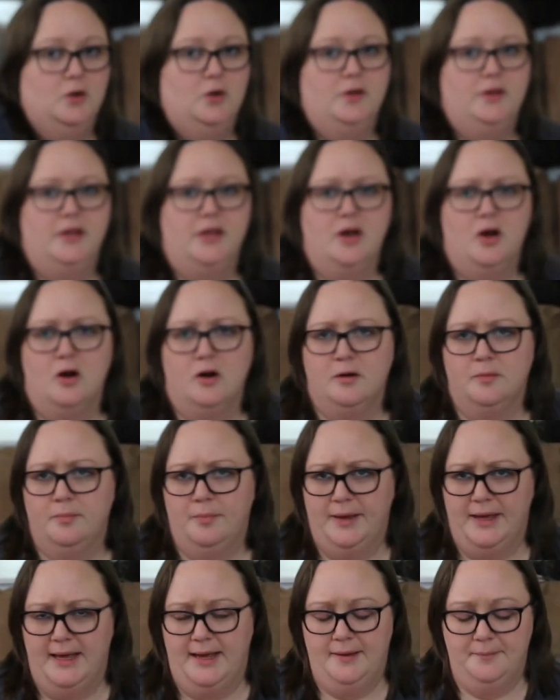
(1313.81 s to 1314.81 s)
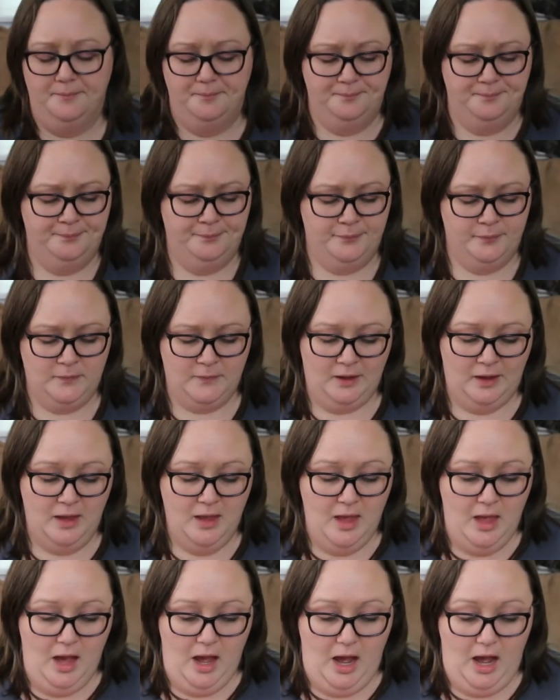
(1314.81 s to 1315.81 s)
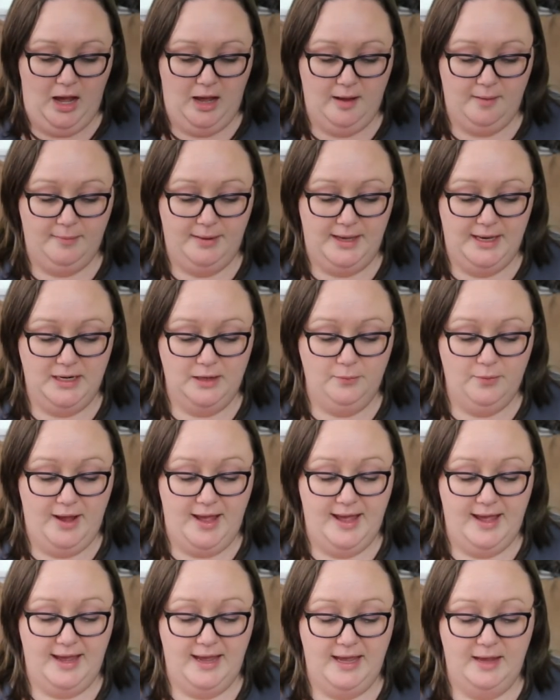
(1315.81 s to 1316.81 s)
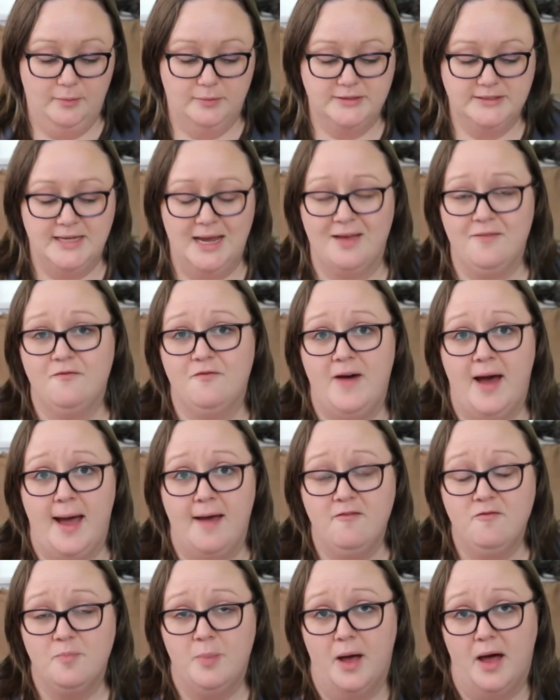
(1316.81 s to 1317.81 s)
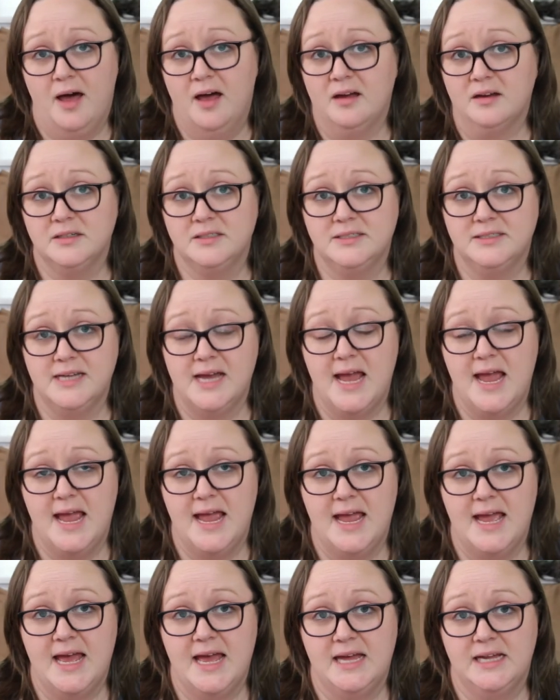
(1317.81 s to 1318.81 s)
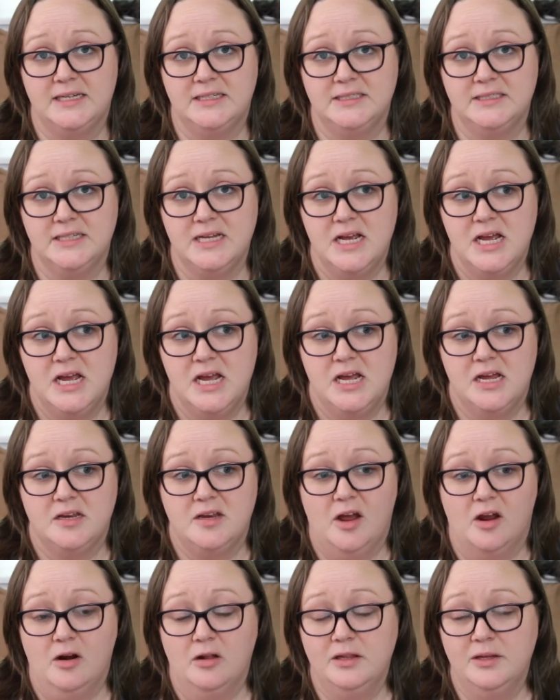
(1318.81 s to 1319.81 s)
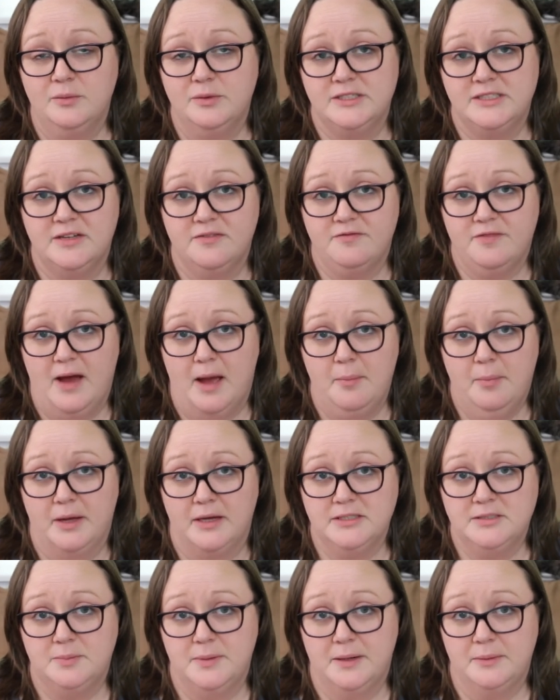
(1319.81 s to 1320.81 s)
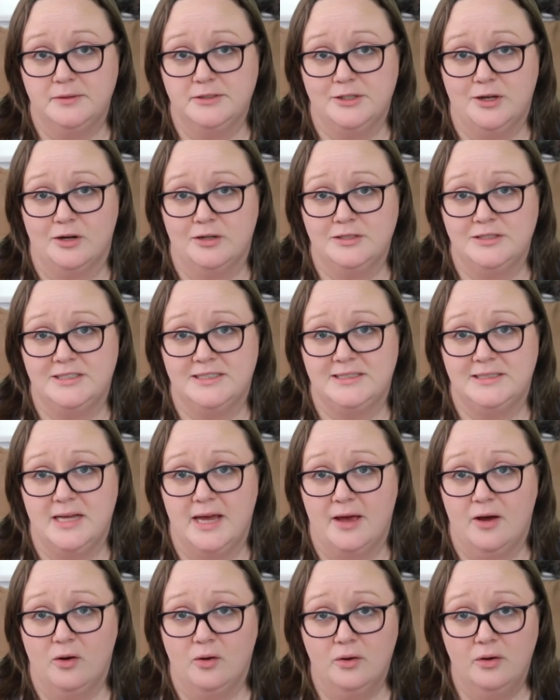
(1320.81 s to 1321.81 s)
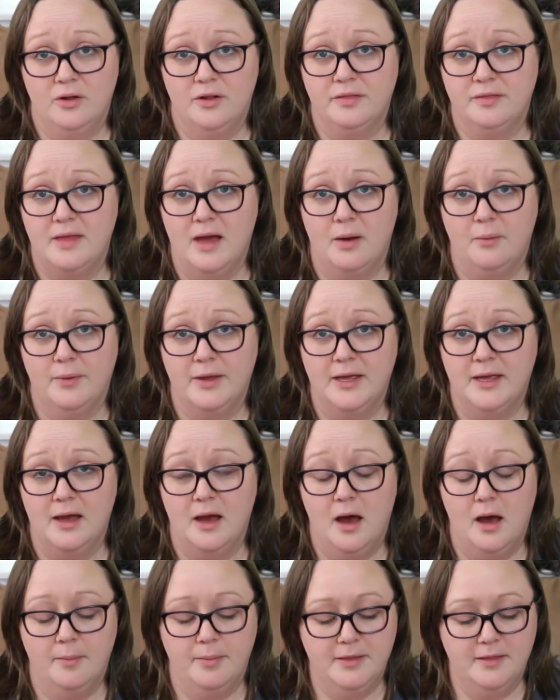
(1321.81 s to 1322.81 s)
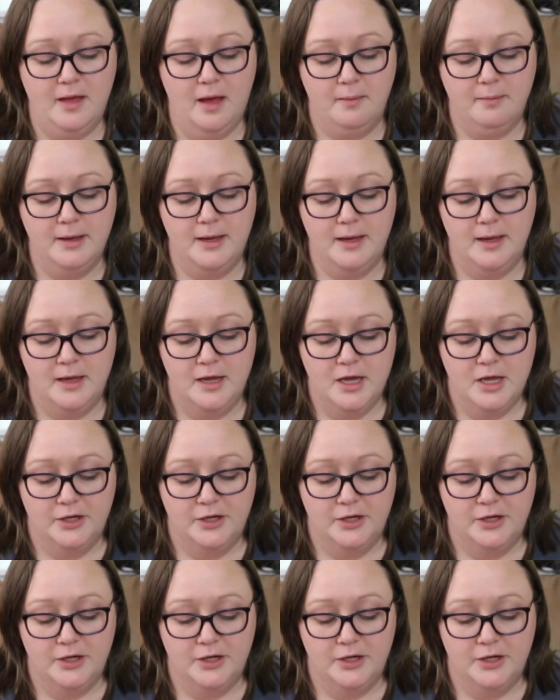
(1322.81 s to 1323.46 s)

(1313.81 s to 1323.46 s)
or the yarn B. Um, anyway, it was like five bucks and not only was it five bucks, but it was on sale that week at Hobby Lobby.